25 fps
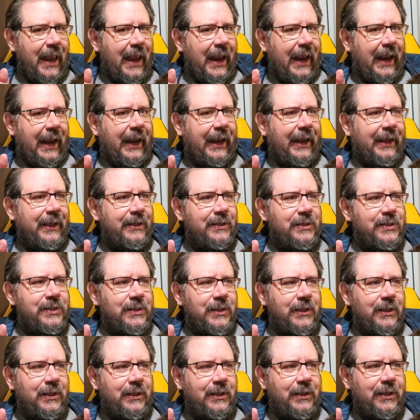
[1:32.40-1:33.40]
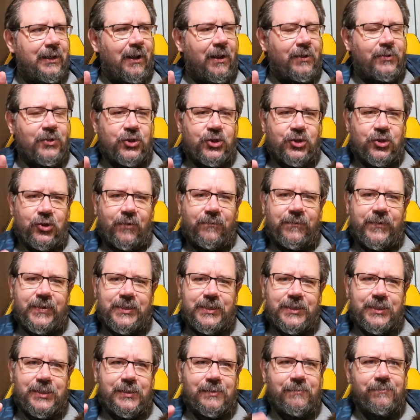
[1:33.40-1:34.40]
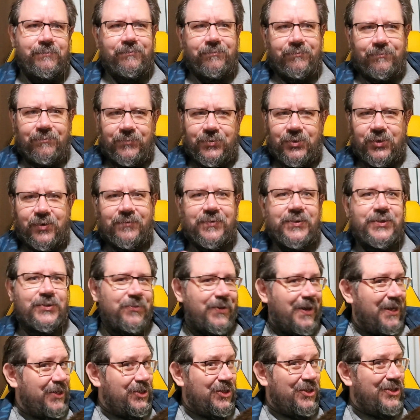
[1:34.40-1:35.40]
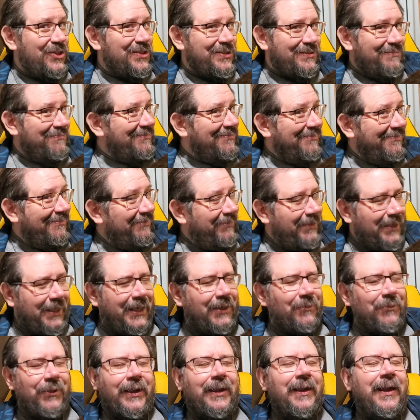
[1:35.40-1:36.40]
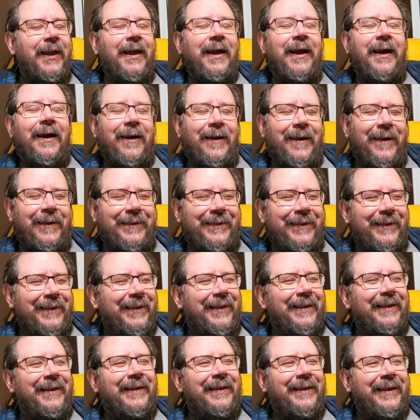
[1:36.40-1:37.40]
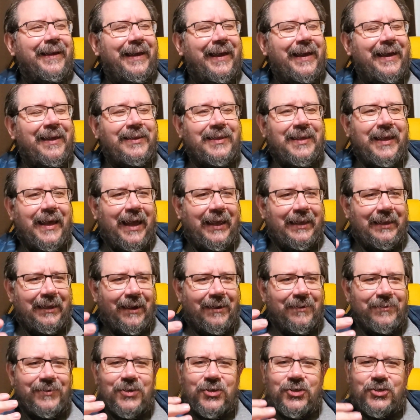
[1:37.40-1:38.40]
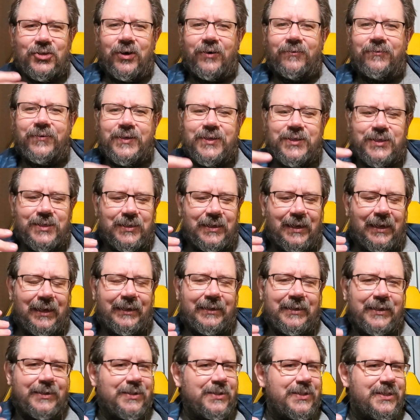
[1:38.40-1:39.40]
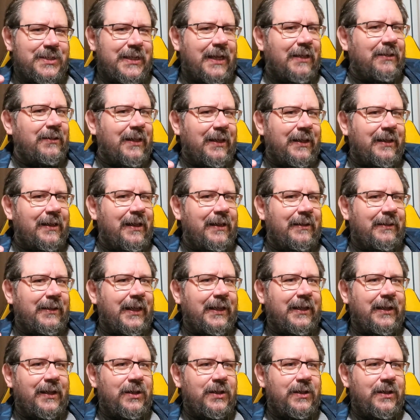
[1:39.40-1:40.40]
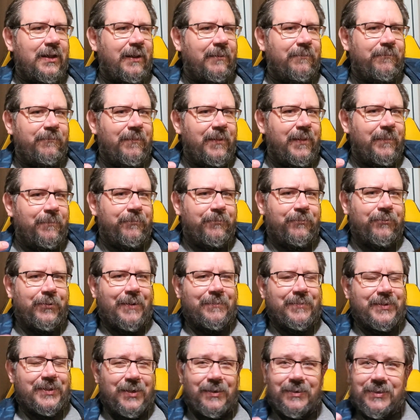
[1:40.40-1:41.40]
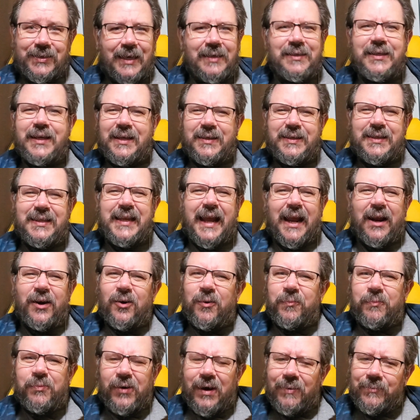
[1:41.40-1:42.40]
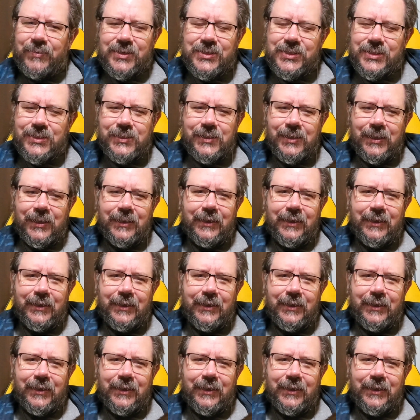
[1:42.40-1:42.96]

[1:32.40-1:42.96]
And on the surface scratches? Anyway, and on the surface, it doesn't sound like a premise. It sounds like a standard premise.